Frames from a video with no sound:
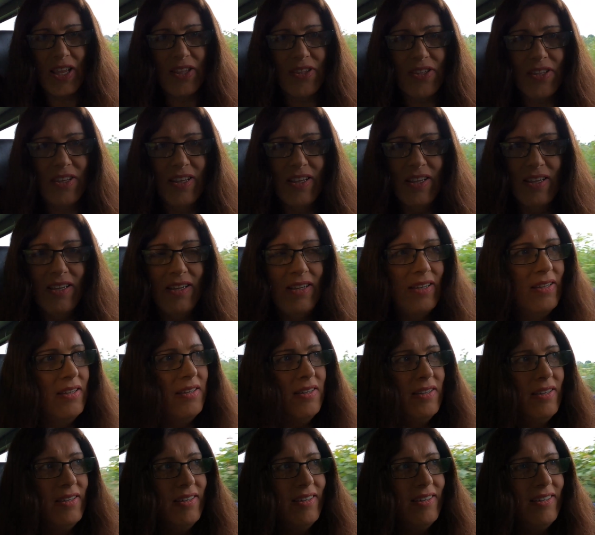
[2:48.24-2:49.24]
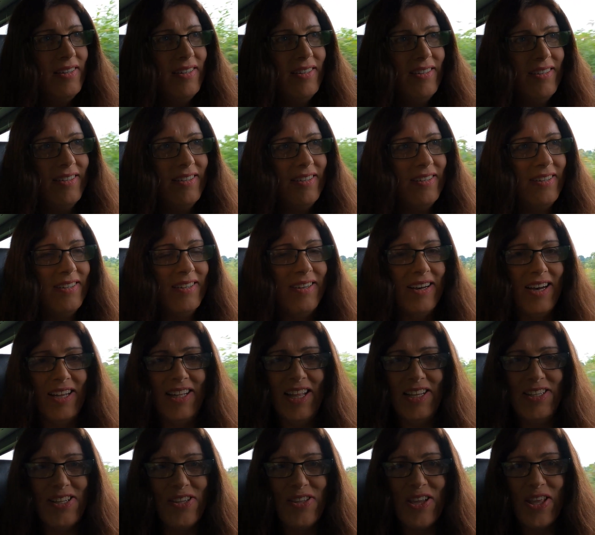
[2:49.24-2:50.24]
buy your to today?
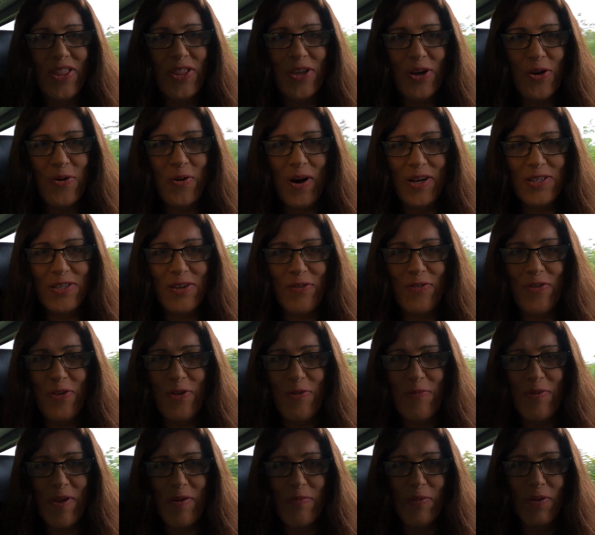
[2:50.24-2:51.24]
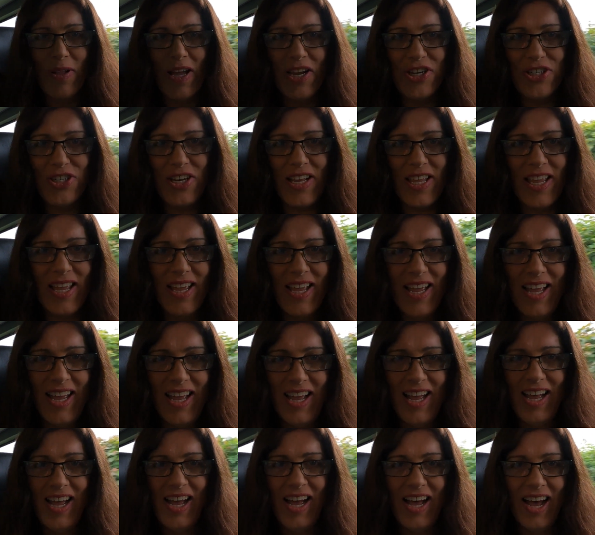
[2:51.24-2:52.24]
I like to think that quite a few people actually
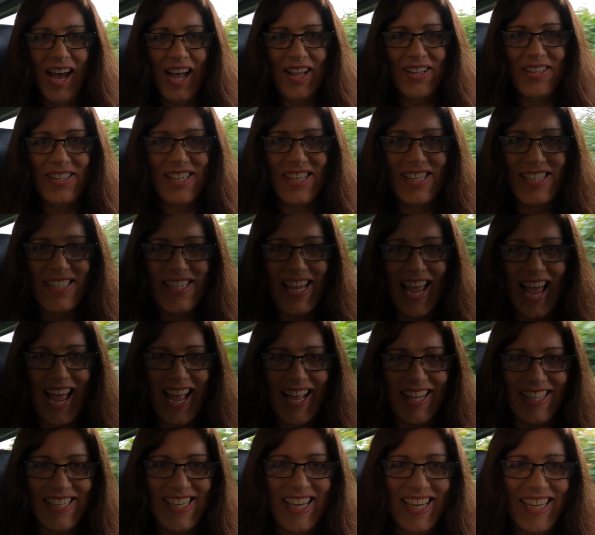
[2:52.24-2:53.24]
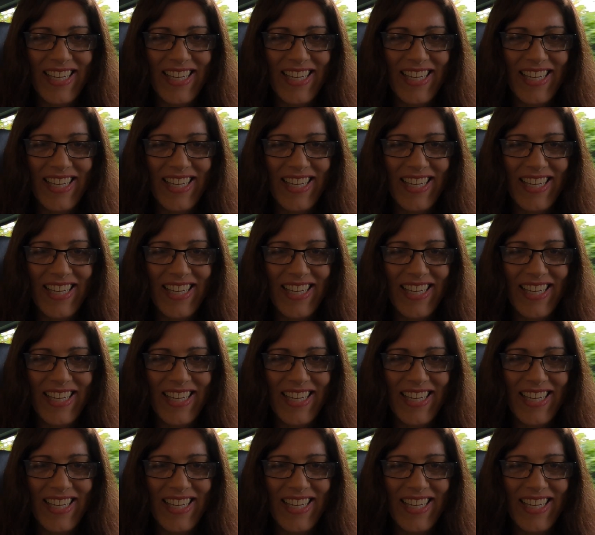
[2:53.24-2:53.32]
understand